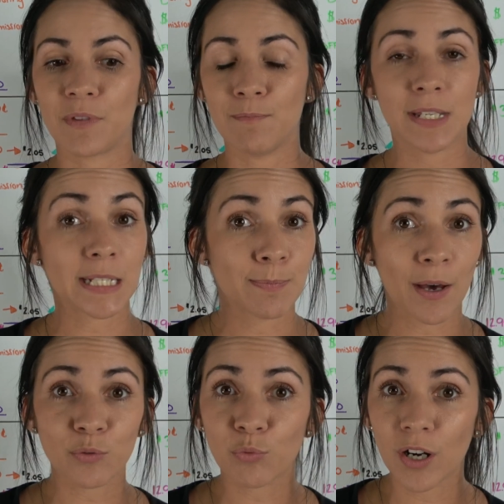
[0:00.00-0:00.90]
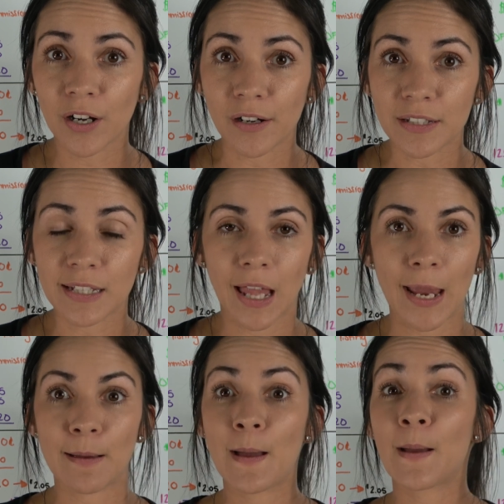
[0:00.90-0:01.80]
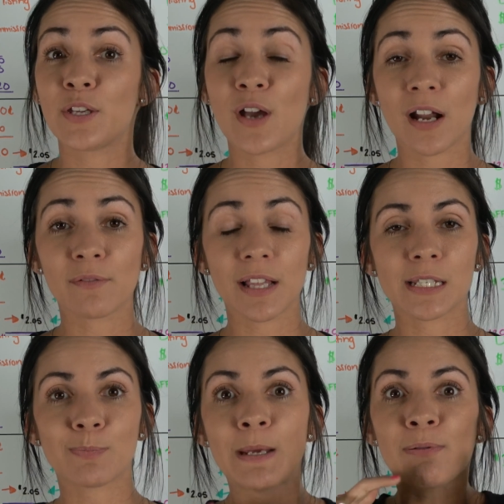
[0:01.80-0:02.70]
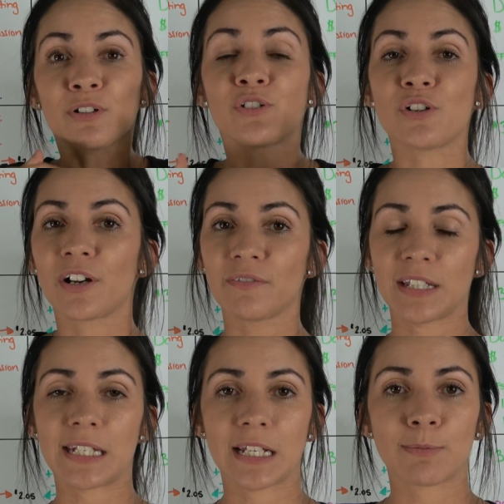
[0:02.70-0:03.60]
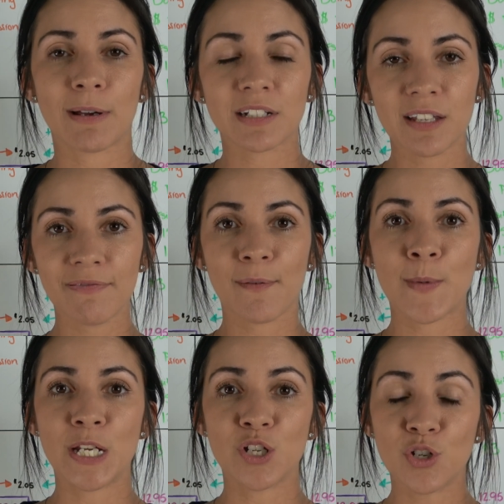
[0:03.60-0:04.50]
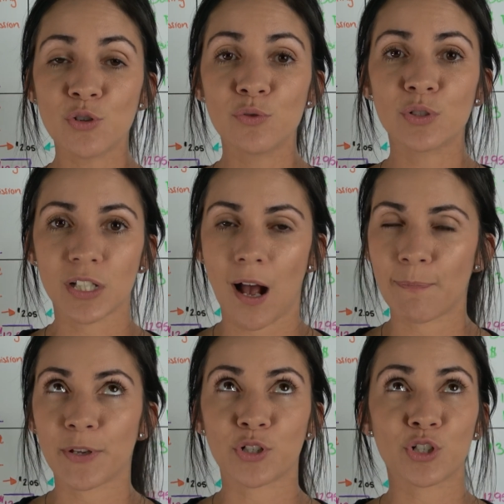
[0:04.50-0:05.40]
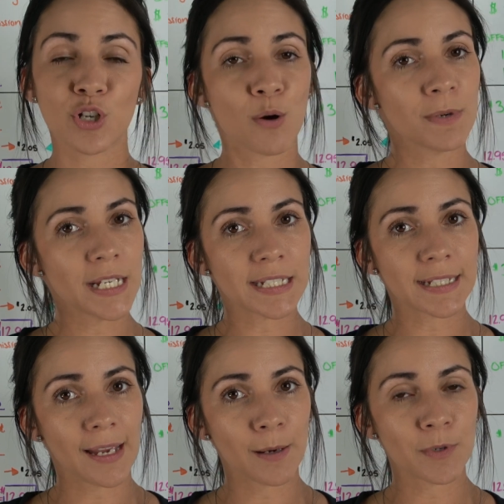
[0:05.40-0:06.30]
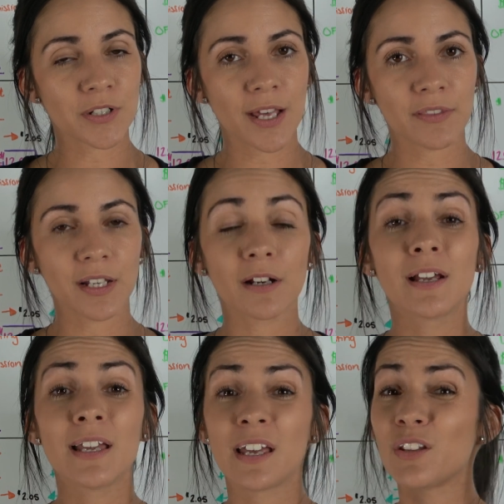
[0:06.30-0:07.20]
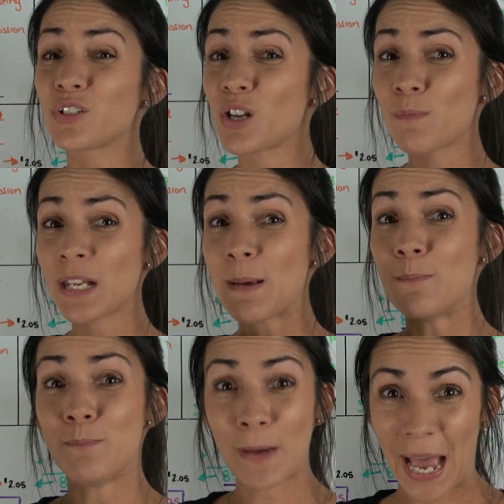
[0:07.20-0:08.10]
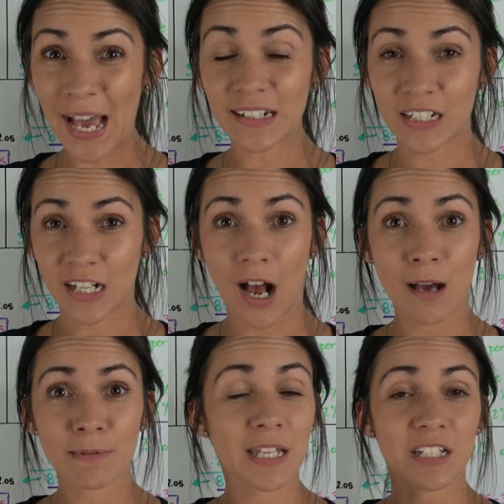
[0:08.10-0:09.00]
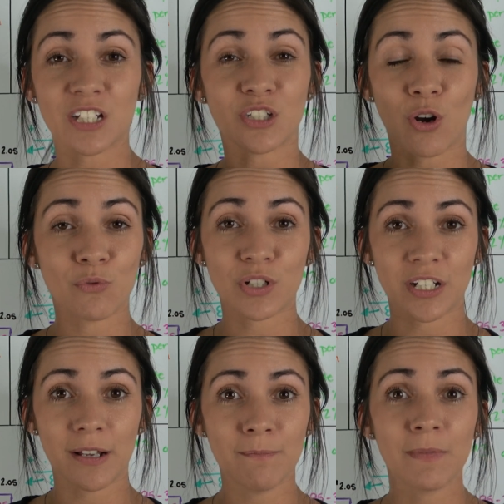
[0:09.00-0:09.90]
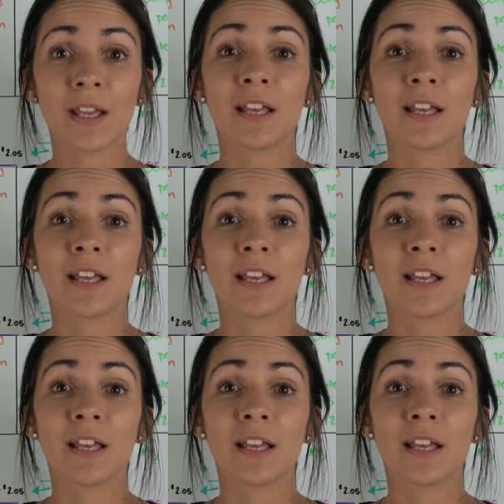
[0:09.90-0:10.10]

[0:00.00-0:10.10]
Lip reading: Misspelled words. Like, you got to realize people are nervous, especially from a new shop. There's so many scammers out there, and there's so many bad shops that just don't ship,